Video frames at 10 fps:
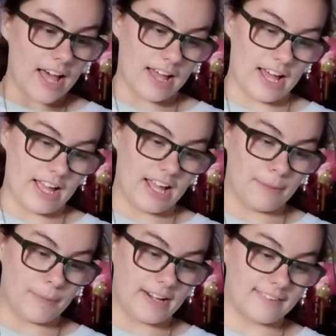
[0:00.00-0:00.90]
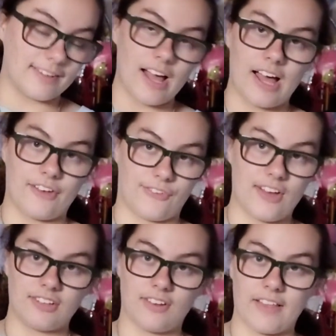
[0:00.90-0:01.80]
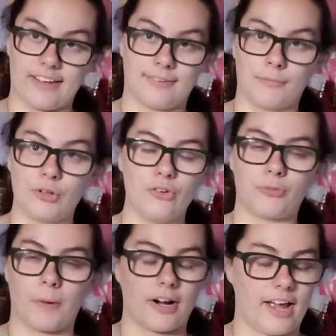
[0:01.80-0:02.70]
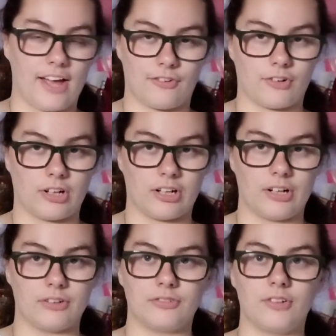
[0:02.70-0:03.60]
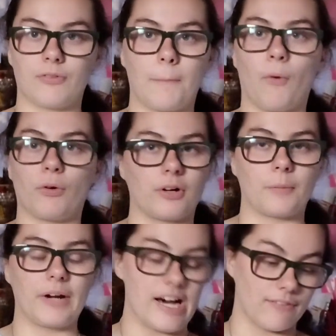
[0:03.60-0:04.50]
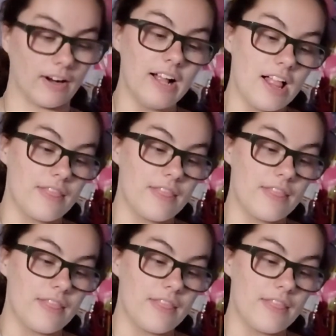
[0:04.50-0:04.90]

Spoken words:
But he said to like some news broadcaster, reporter, or whatever,